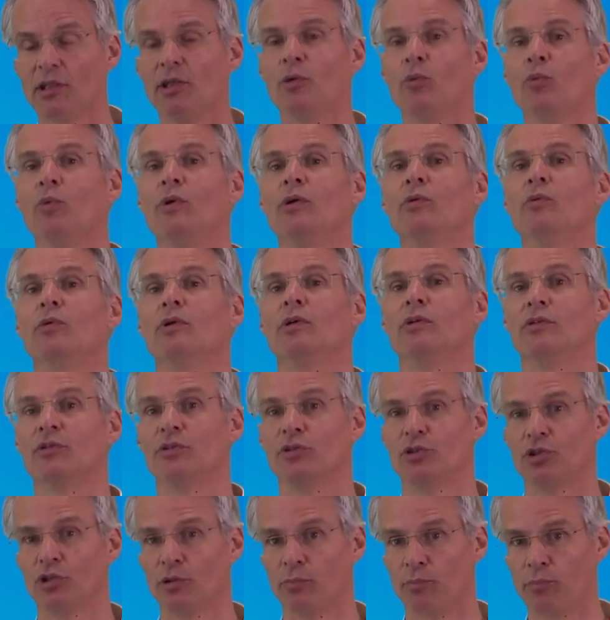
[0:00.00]
we will
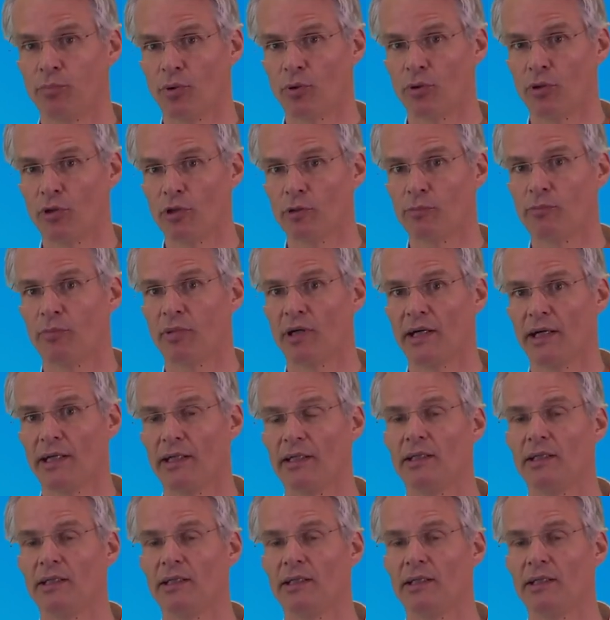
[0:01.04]
support by